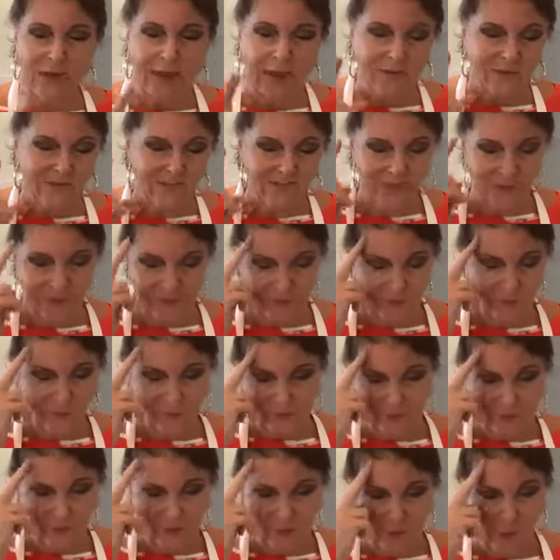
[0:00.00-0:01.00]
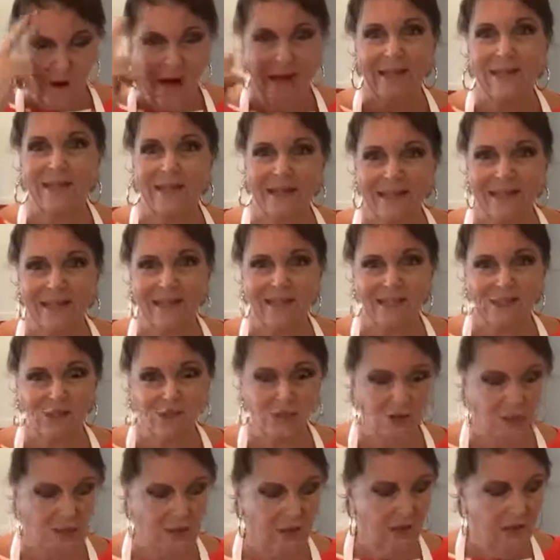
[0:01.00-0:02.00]
3 ounces of
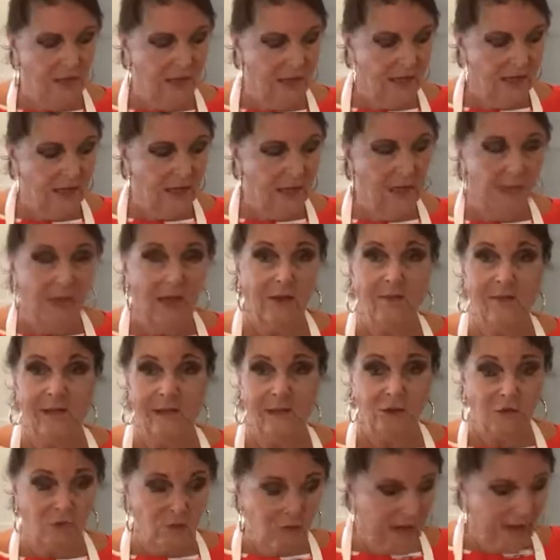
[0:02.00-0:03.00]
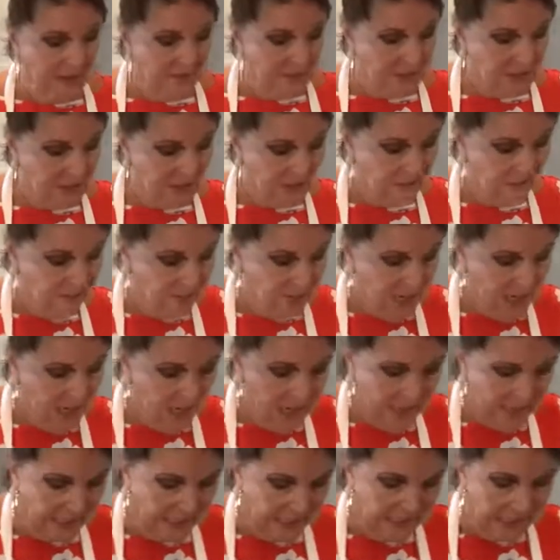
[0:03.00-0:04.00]
granulated sugar, and then 3 ounces of
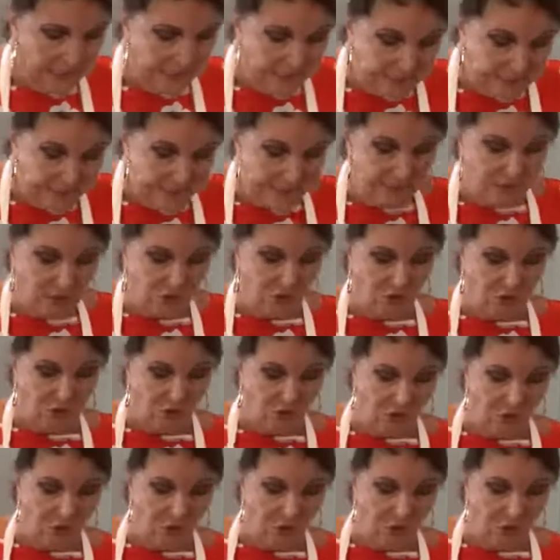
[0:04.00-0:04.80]
caster